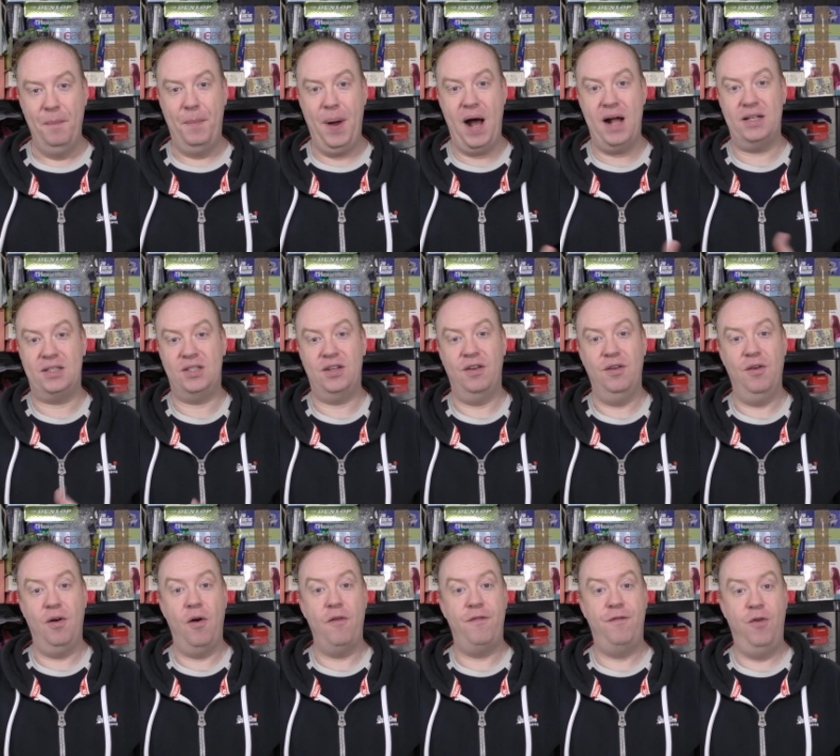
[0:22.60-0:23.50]
But
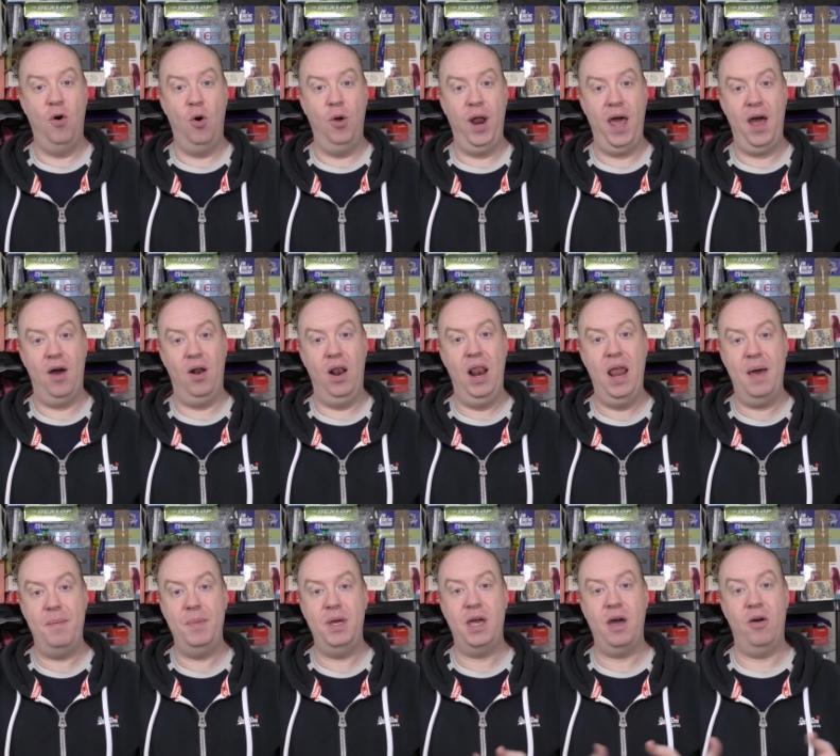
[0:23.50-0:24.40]
for now,
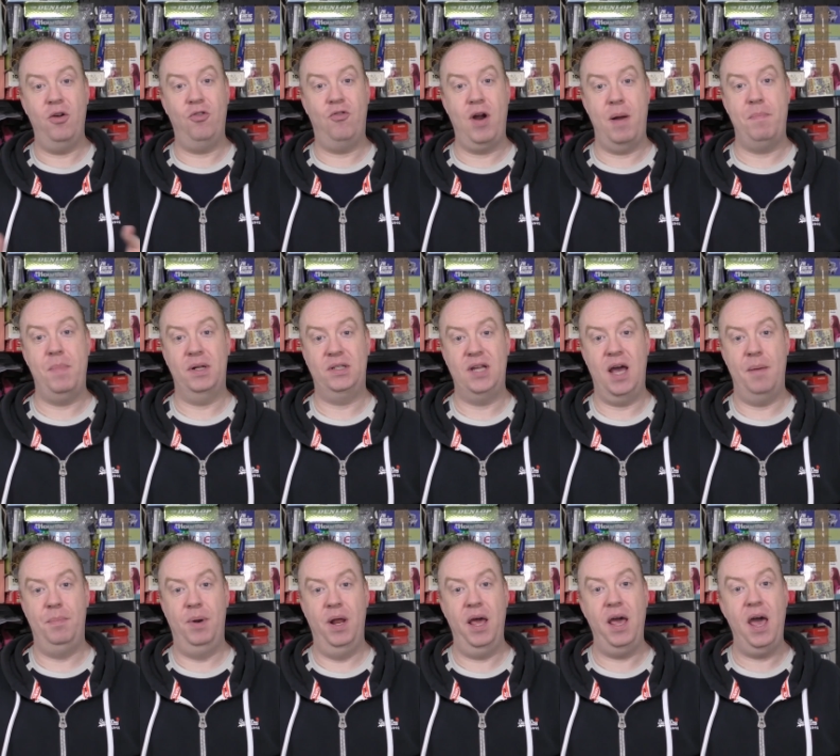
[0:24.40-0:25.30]
let me go and grab my
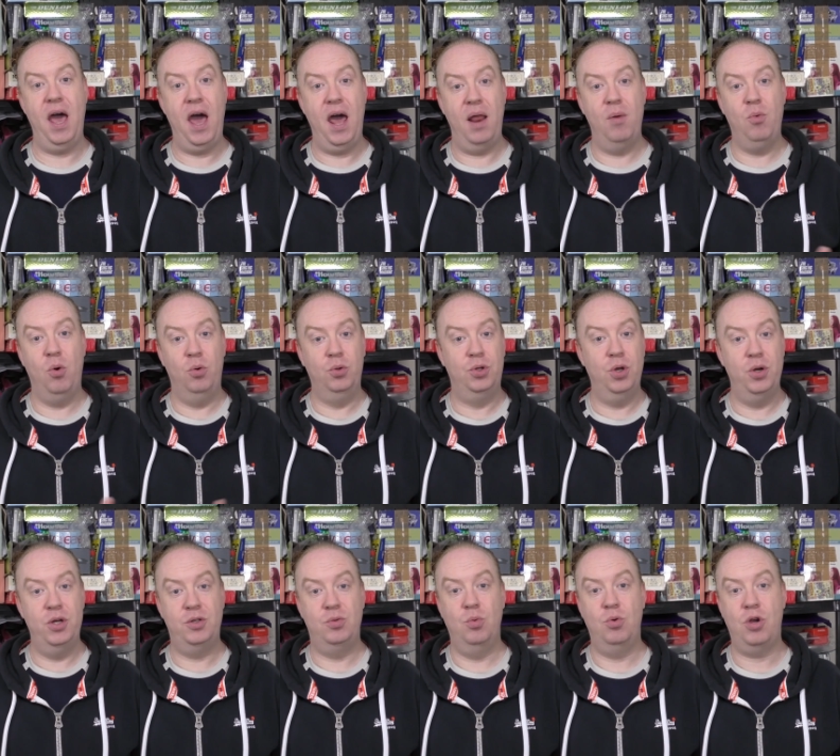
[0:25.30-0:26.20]
tablet, and then what we'll do
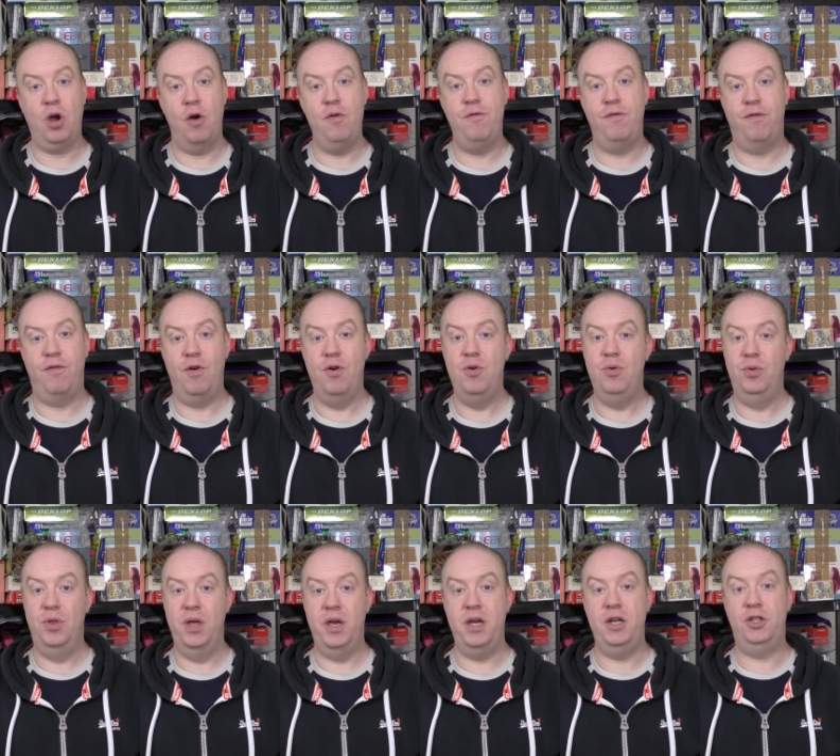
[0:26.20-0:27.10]
is we'll go through
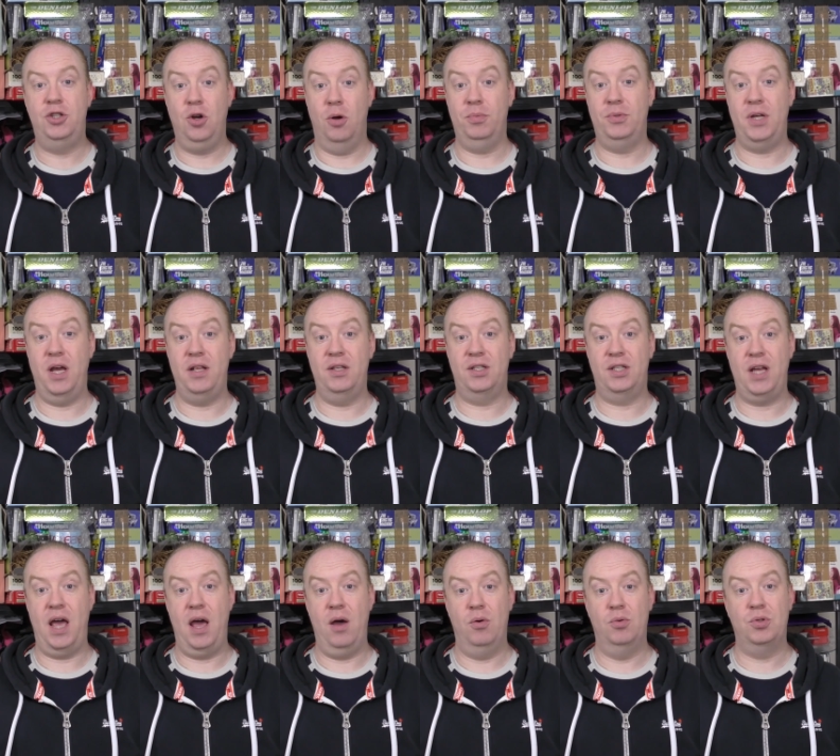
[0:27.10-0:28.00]
the top 10
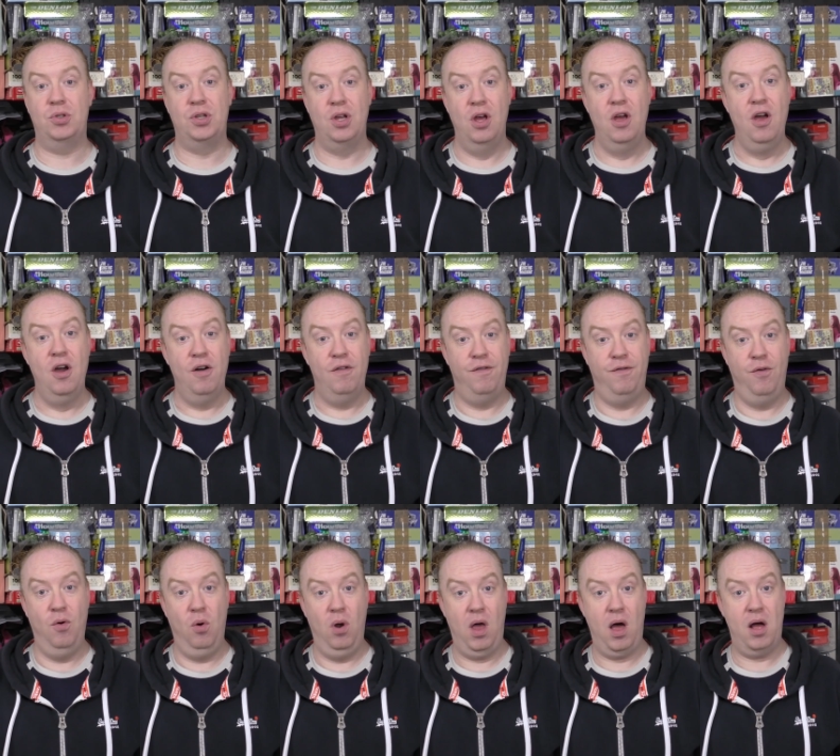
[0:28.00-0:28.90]
sales
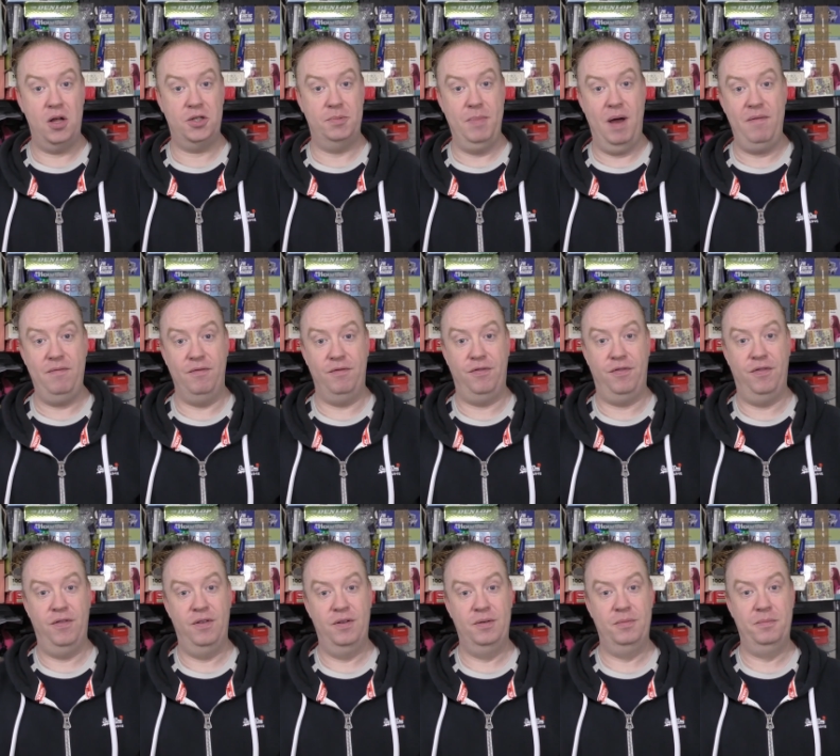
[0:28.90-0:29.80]
for last
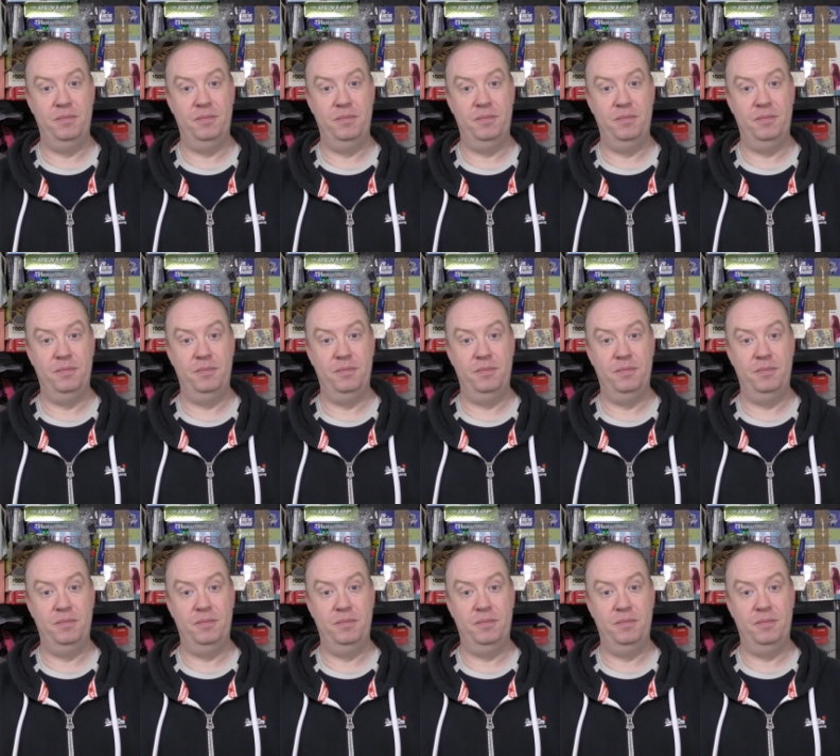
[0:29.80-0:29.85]
month.